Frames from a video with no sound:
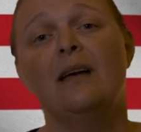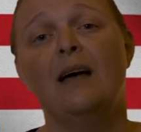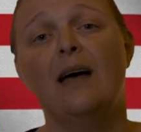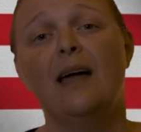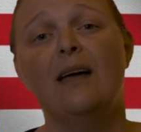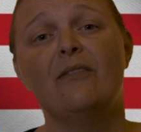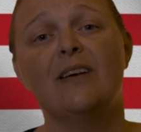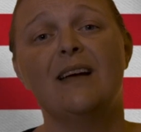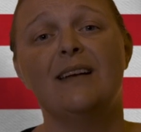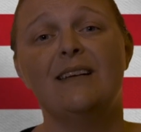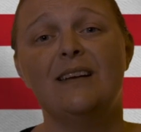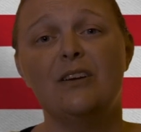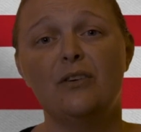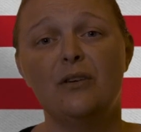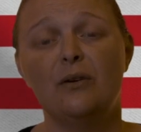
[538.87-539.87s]
I haven't got to
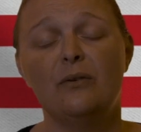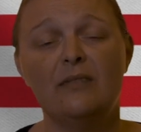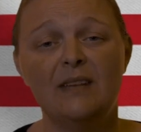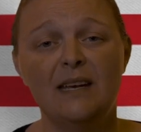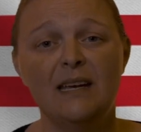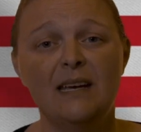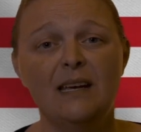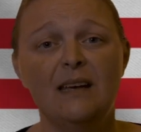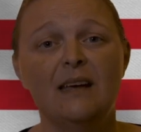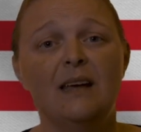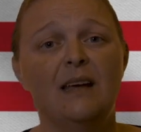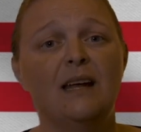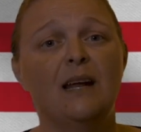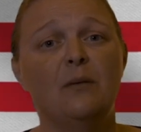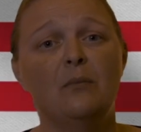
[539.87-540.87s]
hear you singing,
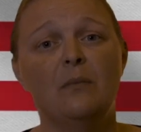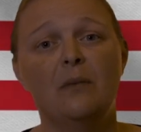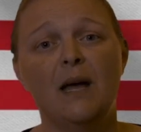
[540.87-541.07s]
and